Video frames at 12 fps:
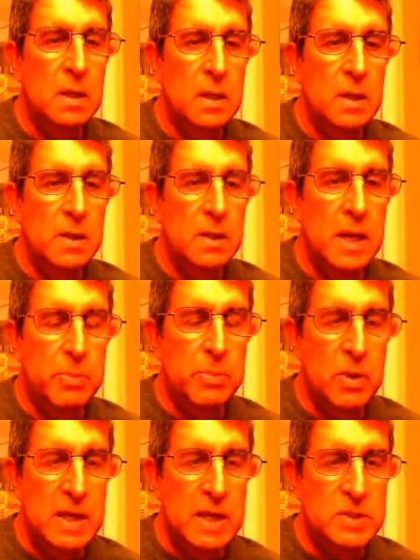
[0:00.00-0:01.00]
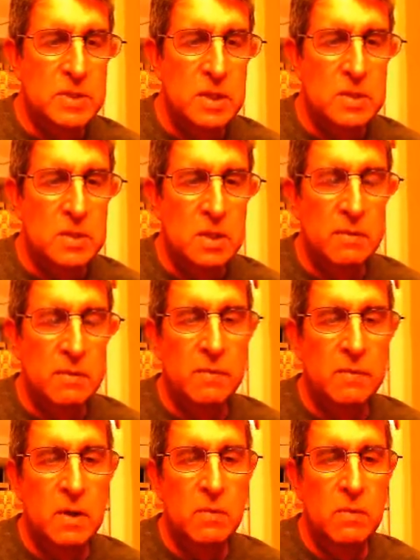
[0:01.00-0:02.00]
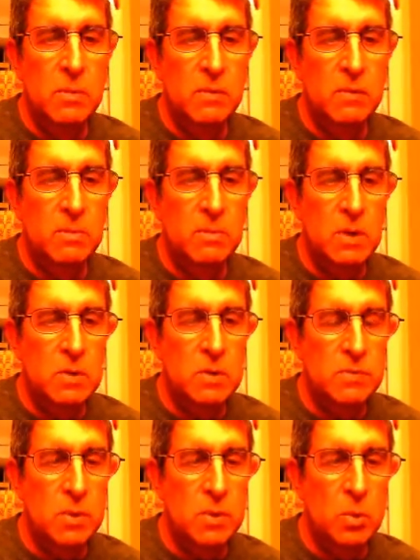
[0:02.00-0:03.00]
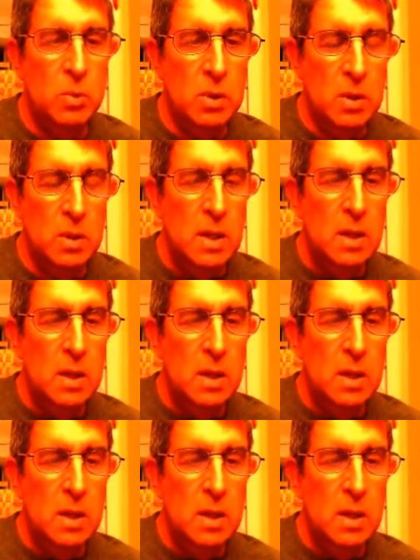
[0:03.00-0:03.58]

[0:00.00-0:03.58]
that process of removing minerals from the water